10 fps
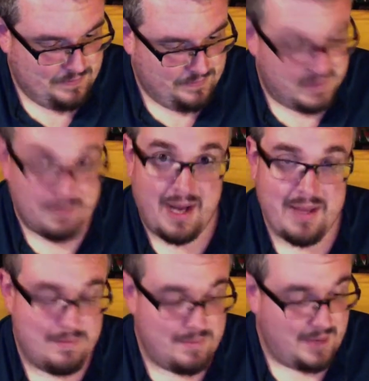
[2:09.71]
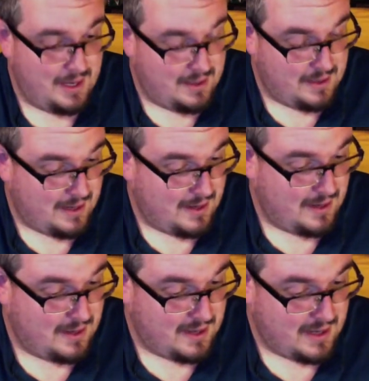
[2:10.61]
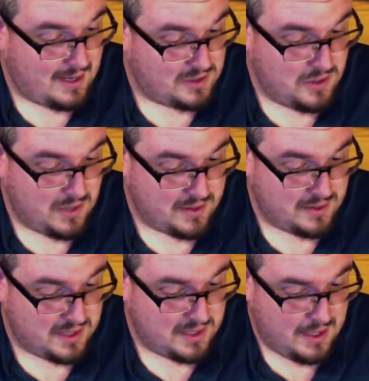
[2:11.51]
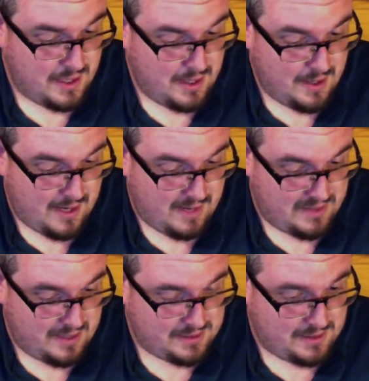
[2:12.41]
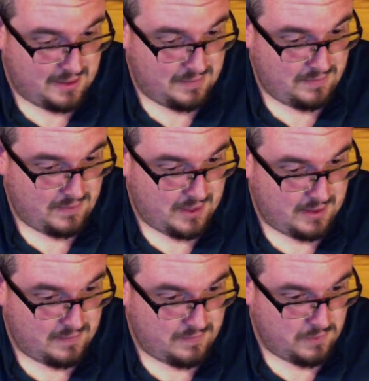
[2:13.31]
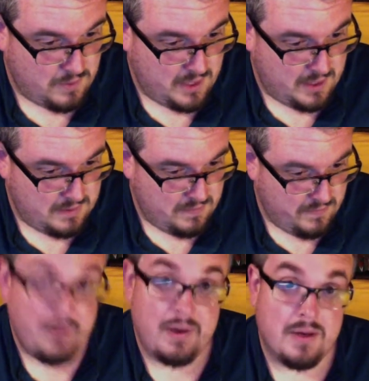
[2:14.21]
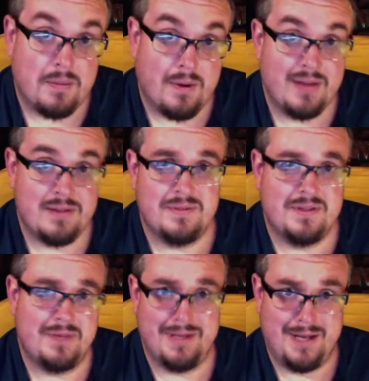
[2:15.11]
to buy them, and has 2 others that I have not seen, and for a very good price of $7.